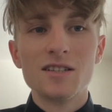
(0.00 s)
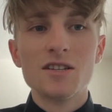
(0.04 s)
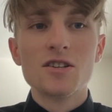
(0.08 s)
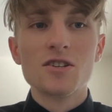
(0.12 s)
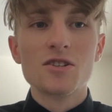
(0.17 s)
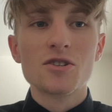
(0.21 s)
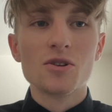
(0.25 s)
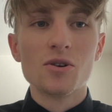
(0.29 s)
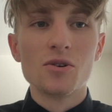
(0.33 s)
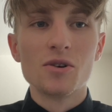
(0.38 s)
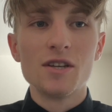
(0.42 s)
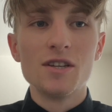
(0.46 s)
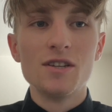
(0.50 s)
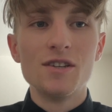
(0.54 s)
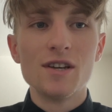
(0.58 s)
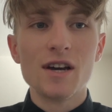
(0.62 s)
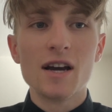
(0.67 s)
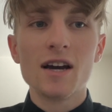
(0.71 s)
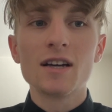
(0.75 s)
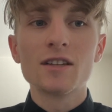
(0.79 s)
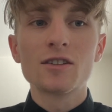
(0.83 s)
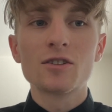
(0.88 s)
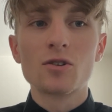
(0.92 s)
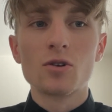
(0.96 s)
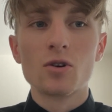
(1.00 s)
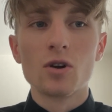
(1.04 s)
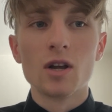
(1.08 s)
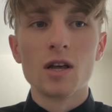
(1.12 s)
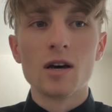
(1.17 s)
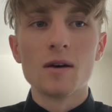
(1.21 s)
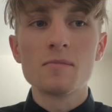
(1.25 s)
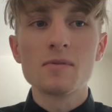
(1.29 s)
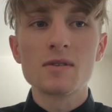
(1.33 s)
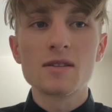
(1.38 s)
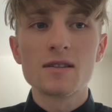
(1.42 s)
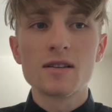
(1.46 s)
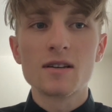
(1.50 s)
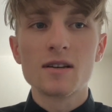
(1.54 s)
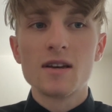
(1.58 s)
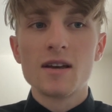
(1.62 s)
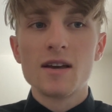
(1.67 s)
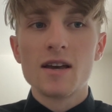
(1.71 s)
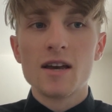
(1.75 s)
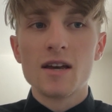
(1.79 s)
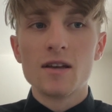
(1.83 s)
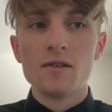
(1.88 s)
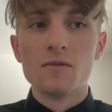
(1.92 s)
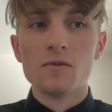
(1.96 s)
So his Diet collapsed
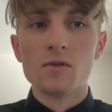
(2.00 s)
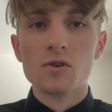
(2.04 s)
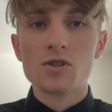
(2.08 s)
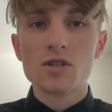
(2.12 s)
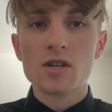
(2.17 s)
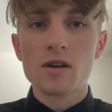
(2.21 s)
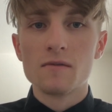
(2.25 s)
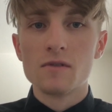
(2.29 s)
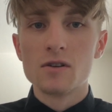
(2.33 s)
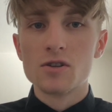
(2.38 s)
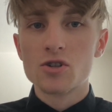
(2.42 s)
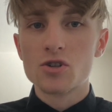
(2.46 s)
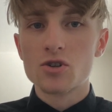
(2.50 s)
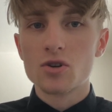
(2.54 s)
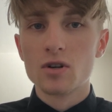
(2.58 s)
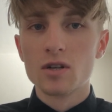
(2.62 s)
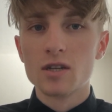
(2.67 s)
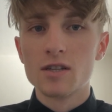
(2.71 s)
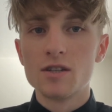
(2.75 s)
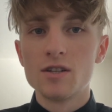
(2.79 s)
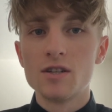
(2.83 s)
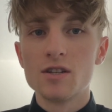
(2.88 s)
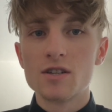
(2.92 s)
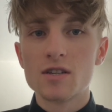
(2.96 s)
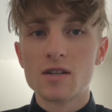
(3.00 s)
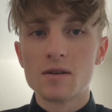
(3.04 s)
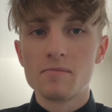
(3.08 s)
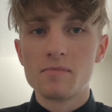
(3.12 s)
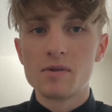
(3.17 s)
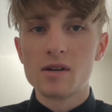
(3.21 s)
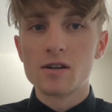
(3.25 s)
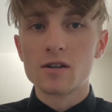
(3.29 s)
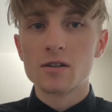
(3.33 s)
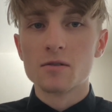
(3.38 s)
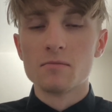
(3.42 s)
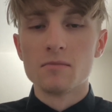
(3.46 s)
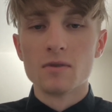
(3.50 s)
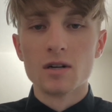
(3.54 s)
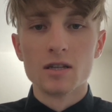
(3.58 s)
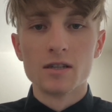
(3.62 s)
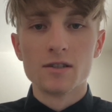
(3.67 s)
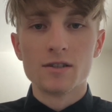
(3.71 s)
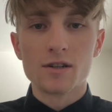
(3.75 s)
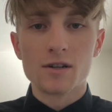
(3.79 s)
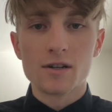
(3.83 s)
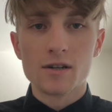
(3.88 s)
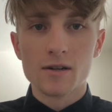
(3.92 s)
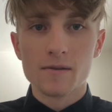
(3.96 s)
and was eventually disappeared
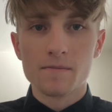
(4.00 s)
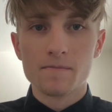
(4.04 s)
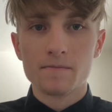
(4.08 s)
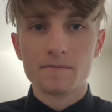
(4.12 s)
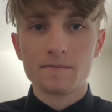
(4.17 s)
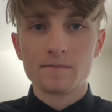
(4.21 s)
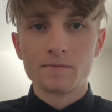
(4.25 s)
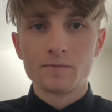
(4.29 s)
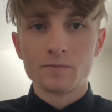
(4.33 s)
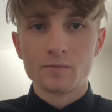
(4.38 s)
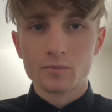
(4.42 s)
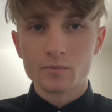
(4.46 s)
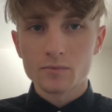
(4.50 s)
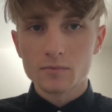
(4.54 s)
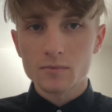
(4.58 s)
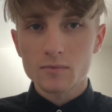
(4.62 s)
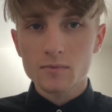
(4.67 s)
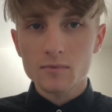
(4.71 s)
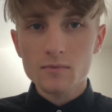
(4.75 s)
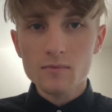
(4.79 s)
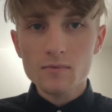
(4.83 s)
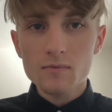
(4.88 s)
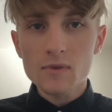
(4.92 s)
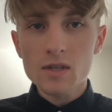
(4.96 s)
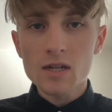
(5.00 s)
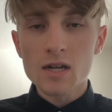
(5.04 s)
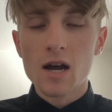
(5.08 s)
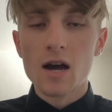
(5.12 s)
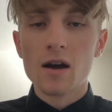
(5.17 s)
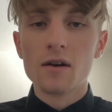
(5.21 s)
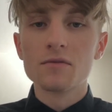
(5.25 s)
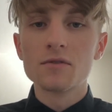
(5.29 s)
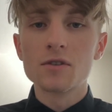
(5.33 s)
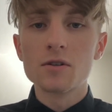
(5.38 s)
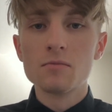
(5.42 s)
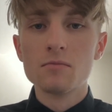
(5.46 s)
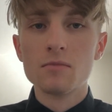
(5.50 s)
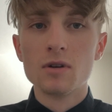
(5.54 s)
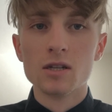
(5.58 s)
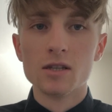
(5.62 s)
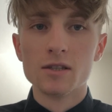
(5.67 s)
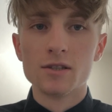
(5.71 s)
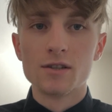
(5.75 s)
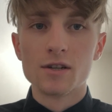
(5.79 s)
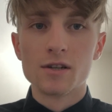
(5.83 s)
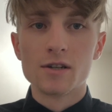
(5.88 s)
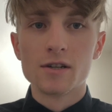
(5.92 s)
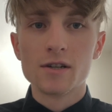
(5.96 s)
military. After
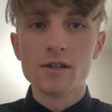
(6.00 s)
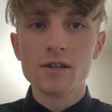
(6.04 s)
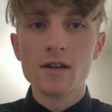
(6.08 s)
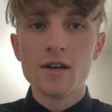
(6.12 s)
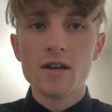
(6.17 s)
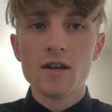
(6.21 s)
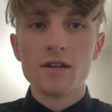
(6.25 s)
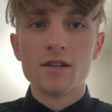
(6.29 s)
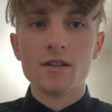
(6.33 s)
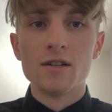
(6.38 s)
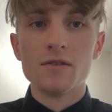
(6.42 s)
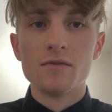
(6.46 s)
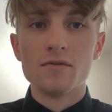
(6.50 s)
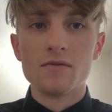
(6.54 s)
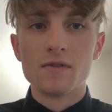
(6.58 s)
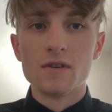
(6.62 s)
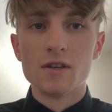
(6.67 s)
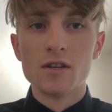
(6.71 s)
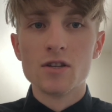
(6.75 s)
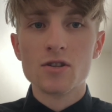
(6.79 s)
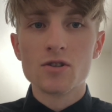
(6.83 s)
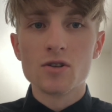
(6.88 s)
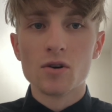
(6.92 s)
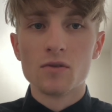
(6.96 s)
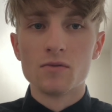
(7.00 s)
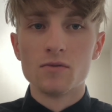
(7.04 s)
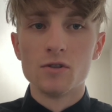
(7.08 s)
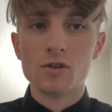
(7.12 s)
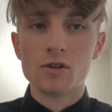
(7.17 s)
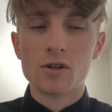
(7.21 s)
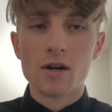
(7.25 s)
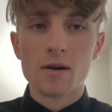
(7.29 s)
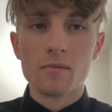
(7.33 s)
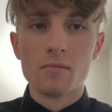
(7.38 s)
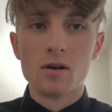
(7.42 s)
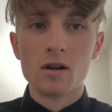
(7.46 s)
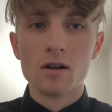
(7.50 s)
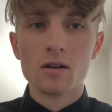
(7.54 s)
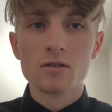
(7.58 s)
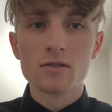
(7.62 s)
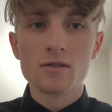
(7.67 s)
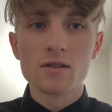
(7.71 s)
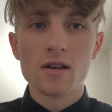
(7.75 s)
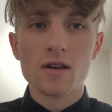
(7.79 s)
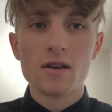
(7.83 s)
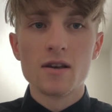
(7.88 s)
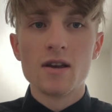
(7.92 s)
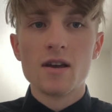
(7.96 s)
military defeats of the
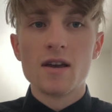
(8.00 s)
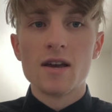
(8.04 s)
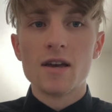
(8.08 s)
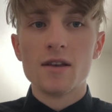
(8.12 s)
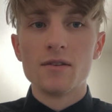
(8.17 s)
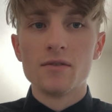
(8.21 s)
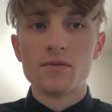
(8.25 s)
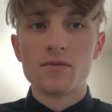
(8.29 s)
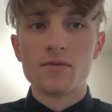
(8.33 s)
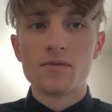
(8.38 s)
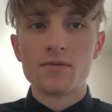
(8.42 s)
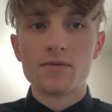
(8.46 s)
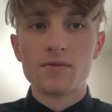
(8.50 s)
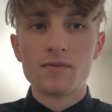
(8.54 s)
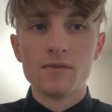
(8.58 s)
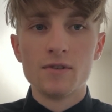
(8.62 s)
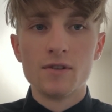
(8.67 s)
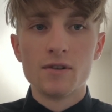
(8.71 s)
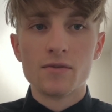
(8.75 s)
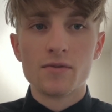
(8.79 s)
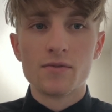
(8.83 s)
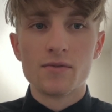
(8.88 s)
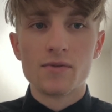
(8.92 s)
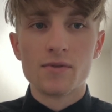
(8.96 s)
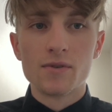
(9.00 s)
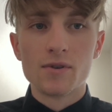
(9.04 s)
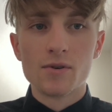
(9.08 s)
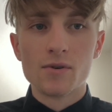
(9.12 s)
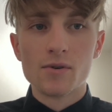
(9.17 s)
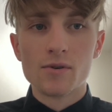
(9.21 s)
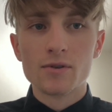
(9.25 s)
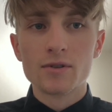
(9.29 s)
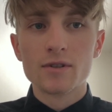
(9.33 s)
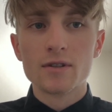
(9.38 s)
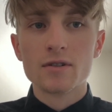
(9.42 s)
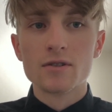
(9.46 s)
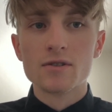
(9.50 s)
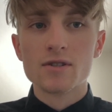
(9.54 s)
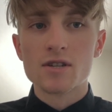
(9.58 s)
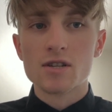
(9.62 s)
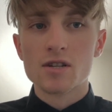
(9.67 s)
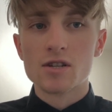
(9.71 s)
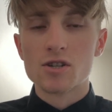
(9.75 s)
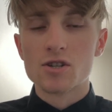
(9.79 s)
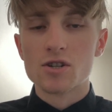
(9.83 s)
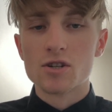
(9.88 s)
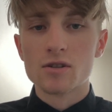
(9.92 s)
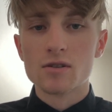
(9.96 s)
rebels and the
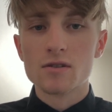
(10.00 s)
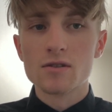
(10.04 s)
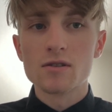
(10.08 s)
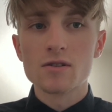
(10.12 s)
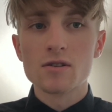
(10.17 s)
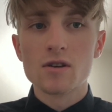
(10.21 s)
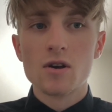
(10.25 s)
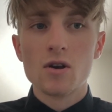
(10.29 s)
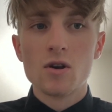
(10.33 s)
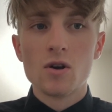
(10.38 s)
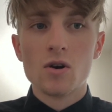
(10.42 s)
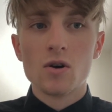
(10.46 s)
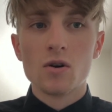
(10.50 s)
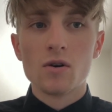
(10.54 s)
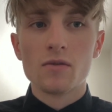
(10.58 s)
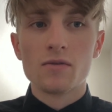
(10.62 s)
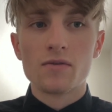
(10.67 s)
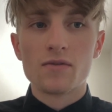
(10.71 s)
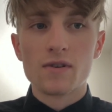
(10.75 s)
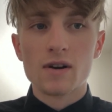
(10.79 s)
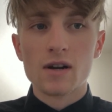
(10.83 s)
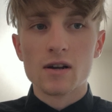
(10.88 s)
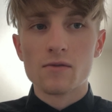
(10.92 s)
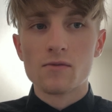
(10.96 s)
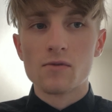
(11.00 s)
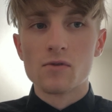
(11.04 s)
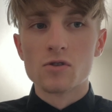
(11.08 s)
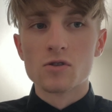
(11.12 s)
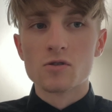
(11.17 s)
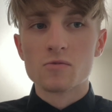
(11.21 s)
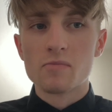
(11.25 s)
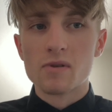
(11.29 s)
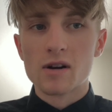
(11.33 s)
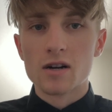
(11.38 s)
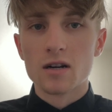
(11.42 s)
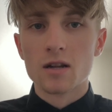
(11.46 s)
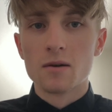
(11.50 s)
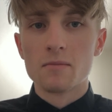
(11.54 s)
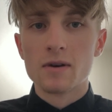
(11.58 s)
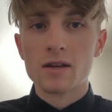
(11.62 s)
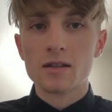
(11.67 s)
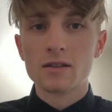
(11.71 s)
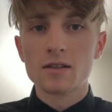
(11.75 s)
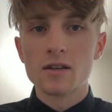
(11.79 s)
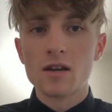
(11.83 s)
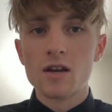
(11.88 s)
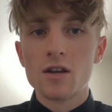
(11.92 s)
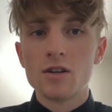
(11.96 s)
feudalizations of Frankfurt's
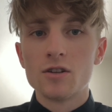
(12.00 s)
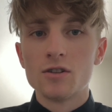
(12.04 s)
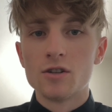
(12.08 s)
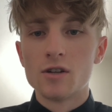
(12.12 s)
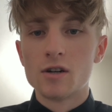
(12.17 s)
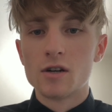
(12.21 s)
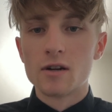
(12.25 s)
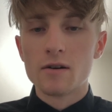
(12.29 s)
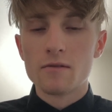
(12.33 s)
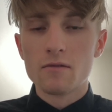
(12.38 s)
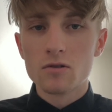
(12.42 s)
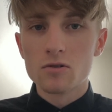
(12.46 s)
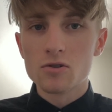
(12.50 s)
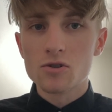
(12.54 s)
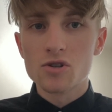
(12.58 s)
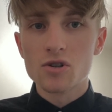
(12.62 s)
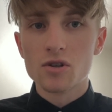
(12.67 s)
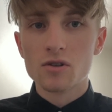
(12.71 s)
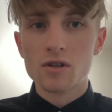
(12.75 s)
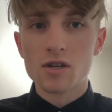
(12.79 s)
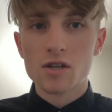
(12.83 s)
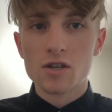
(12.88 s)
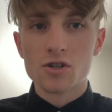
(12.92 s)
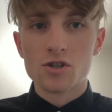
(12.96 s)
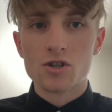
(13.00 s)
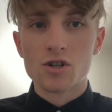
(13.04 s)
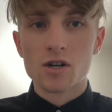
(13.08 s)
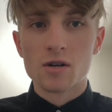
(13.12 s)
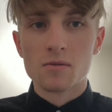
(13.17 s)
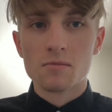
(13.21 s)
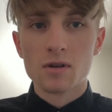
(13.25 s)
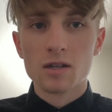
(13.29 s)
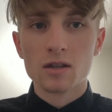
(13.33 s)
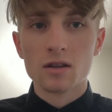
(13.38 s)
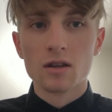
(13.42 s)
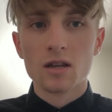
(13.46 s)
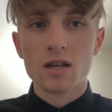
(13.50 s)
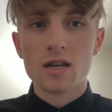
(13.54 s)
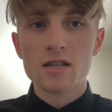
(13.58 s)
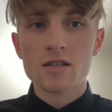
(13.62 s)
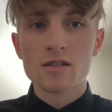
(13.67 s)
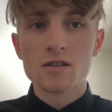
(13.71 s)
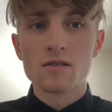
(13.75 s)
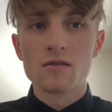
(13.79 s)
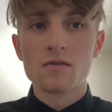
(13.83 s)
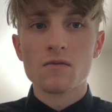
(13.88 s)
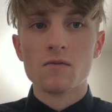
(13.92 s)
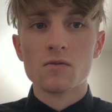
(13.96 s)
parliament, the revolution in German
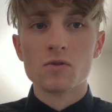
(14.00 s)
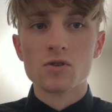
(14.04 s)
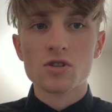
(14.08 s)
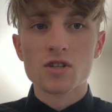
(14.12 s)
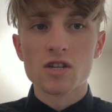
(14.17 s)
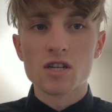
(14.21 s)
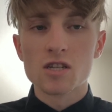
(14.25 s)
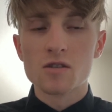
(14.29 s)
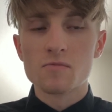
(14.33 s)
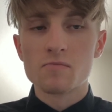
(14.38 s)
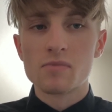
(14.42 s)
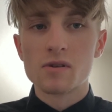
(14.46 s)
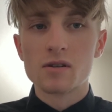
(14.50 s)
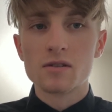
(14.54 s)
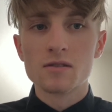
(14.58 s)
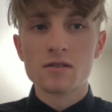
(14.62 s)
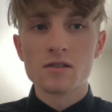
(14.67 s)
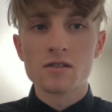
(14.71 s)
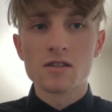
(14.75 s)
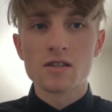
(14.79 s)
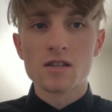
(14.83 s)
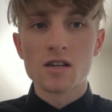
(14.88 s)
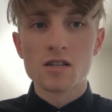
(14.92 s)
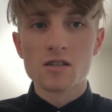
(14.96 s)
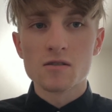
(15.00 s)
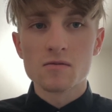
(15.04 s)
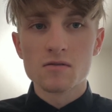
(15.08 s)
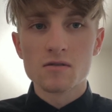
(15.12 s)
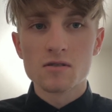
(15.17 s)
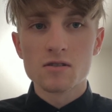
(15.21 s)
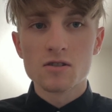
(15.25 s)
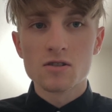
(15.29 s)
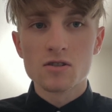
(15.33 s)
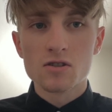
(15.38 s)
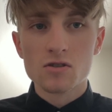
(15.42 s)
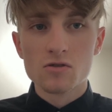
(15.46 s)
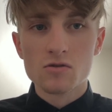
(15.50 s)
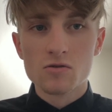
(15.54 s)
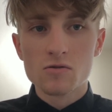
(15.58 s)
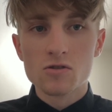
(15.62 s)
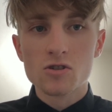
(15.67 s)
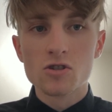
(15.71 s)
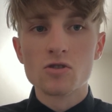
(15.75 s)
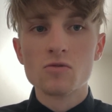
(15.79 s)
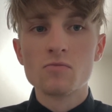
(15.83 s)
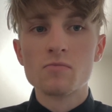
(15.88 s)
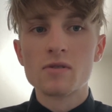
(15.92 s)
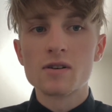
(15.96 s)
land was
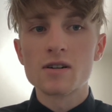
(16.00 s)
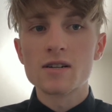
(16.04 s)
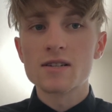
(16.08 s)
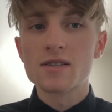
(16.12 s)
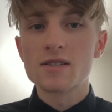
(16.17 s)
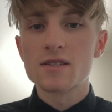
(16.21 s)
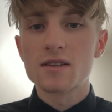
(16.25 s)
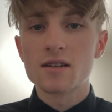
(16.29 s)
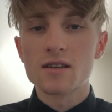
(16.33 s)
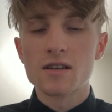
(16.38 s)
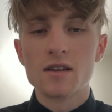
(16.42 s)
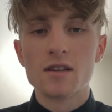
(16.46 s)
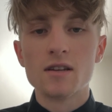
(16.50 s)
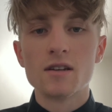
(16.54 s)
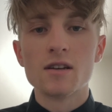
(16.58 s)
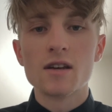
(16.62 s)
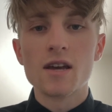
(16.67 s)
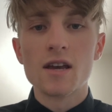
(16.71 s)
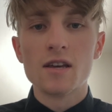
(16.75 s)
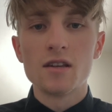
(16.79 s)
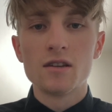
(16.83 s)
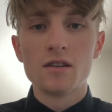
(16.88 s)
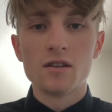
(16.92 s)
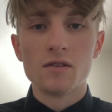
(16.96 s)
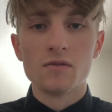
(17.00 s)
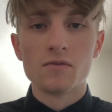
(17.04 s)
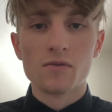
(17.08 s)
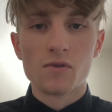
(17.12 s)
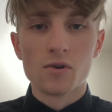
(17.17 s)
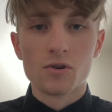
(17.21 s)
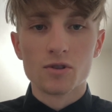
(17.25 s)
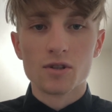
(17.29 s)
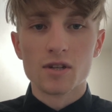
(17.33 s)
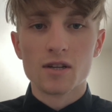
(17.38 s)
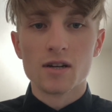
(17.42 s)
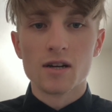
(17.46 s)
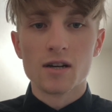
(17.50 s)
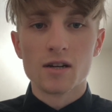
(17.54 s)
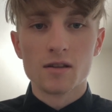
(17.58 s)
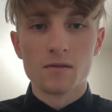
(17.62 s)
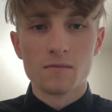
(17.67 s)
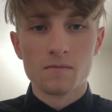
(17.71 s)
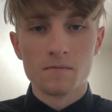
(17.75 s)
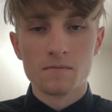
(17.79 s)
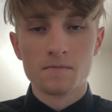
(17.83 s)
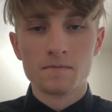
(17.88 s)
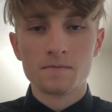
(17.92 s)
suppressed in 1849.